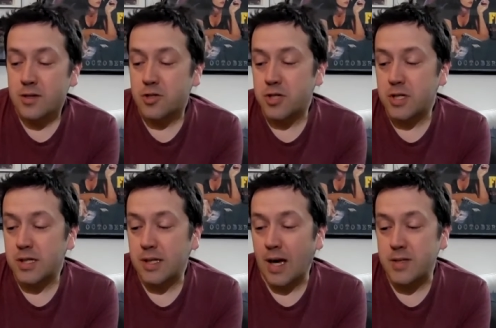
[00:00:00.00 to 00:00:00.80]

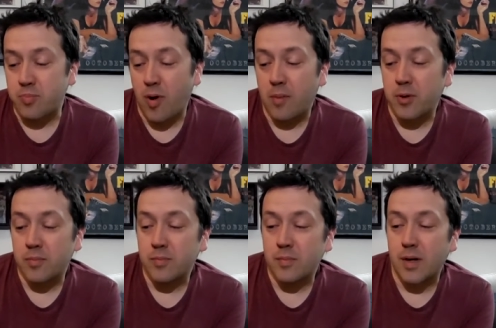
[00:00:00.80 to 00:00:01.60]
she has a
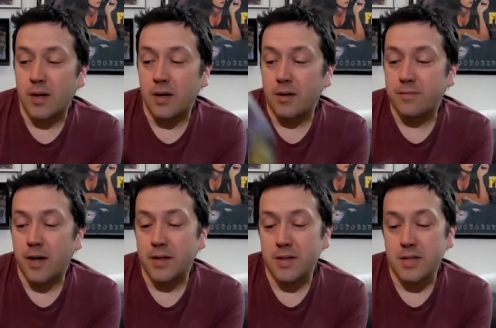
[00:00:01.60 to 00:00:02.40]
problem
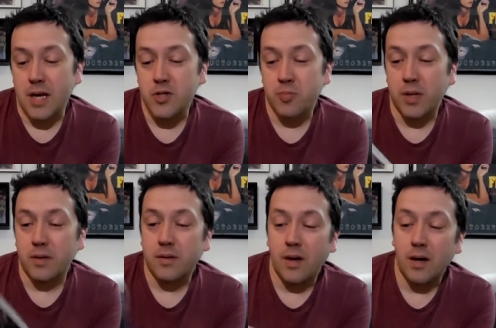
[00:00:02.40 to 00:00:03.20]
fighting these
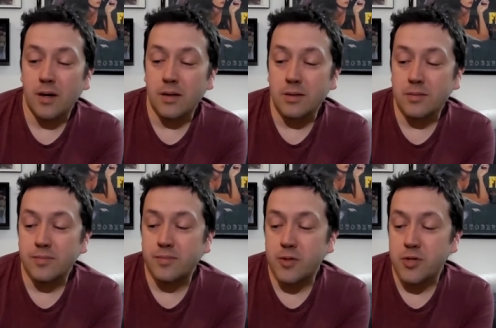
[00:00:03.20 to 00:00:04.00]
henchmen.
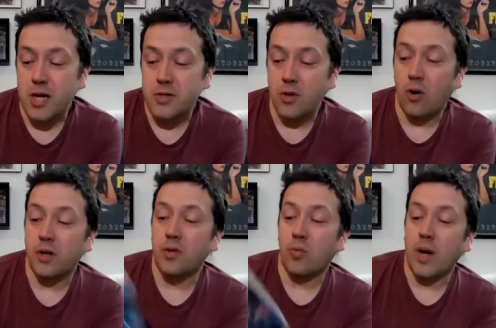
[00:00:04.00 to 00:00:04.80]
So she has to
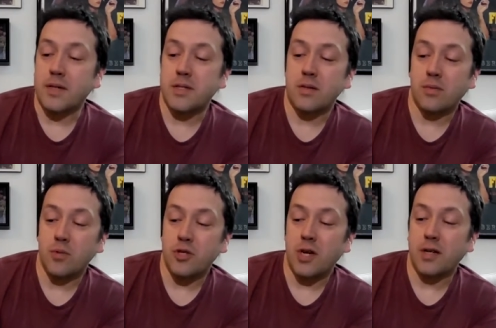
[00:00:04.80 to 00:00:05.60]
call in the rest,
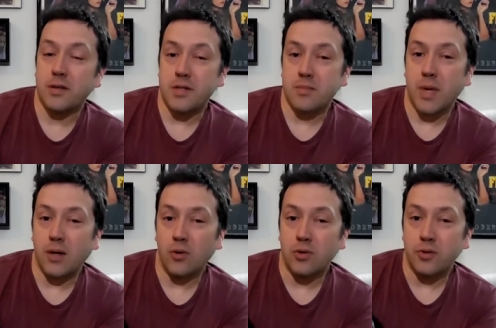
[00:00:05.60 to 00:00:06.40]
which kind of doesn't
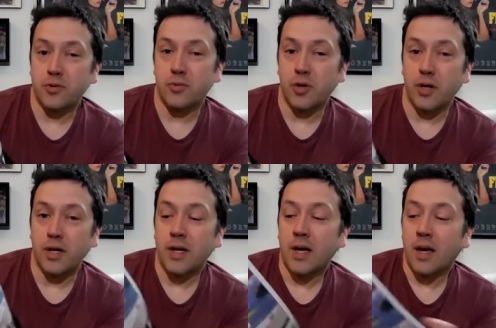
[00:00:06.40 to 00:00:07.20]
make her look too
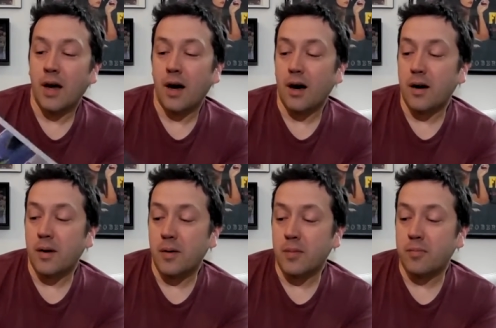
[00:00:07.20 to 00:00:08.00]
good.
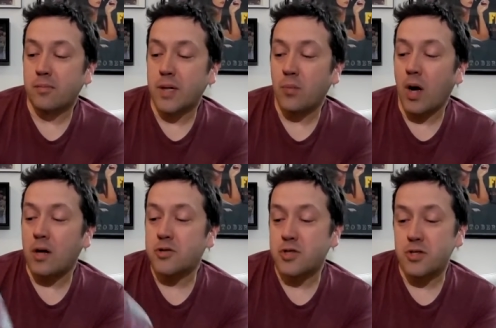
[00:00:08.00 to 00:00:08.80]

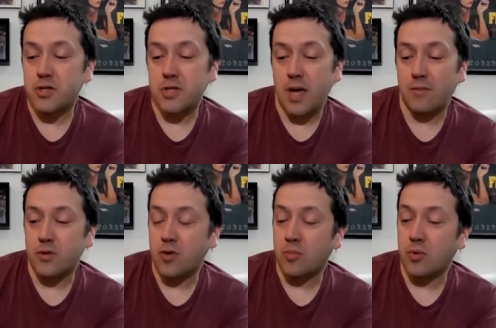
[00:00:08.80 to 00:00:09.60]
Meanwhile, she's just
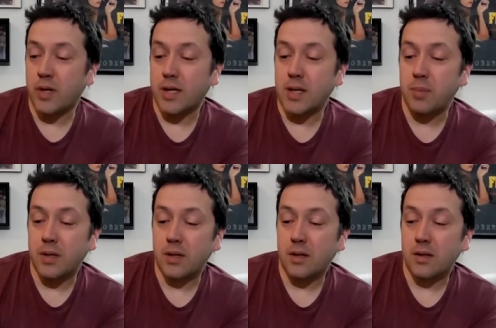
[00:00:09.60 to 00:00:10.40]
having trouble like
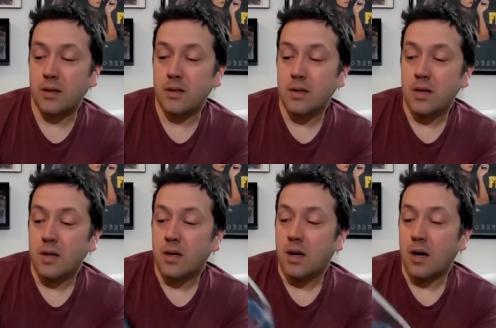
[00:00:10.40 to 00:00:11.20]
keeping
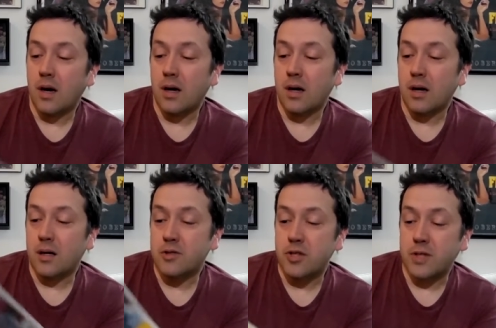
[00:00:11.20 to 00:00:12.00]

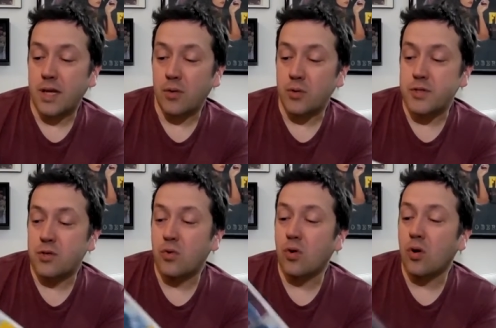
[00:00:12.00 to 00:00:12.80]
shit together at
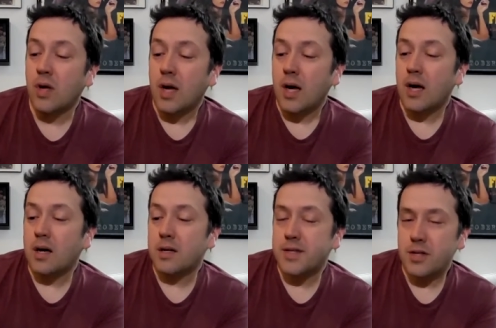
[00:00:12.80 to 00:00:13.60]
school.
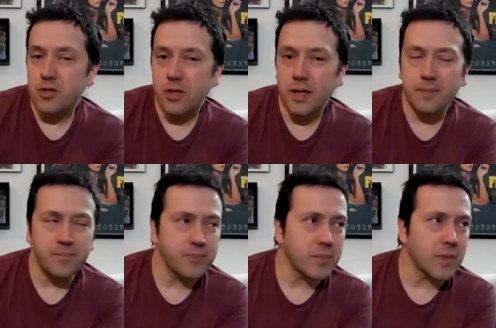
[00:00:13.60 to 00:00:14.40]
Essentially...